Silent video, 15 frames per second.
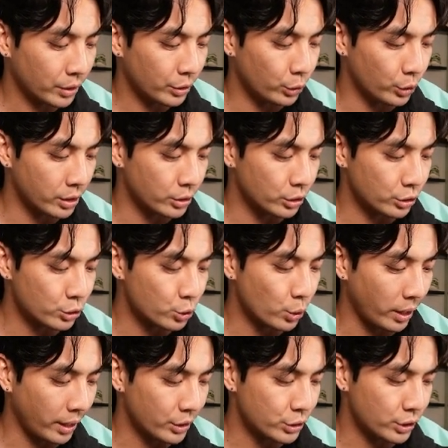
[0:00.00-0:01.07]
you can just
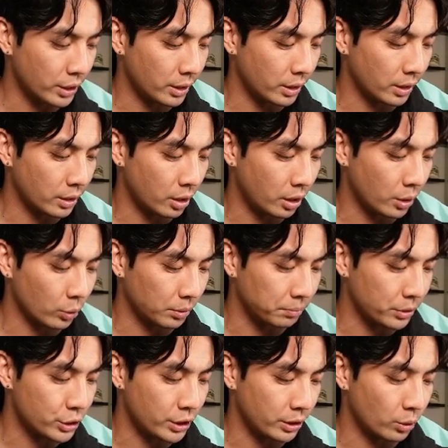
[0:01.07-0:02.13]
trash a card with
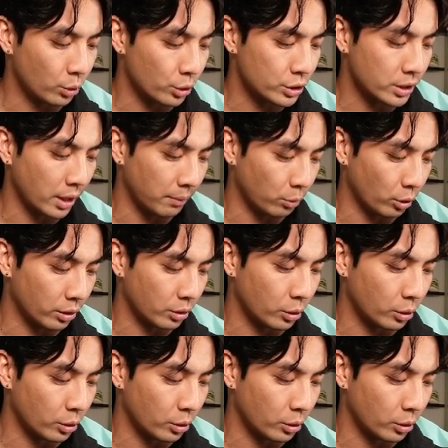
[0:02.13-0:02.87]
Machine or Cyborg